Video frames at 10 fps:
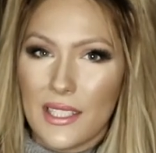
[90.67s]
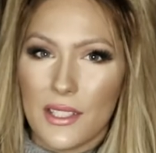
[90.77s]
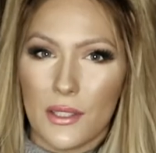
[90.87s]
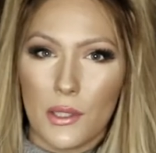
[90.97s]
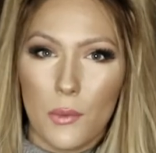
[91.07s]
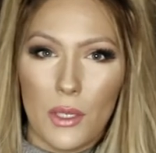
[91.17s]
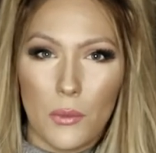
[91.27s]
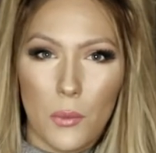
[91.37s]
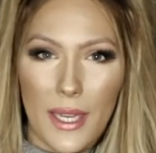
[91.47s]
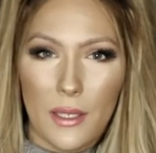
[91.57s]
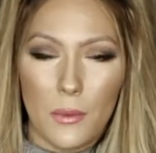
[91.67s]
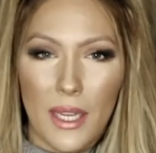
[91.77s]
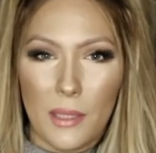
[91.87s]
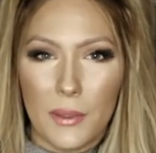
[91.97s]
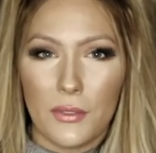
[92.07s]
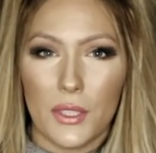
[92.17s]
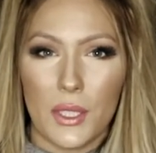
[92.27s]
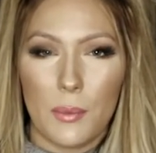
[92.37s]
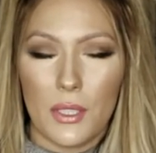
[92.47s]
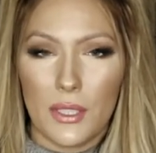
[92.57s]
so you wanna wait a while before you
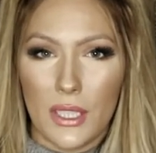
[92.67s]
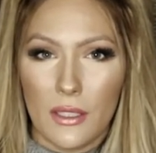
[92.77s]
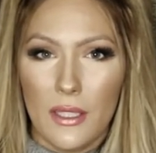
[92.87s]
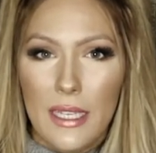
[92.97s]
put on your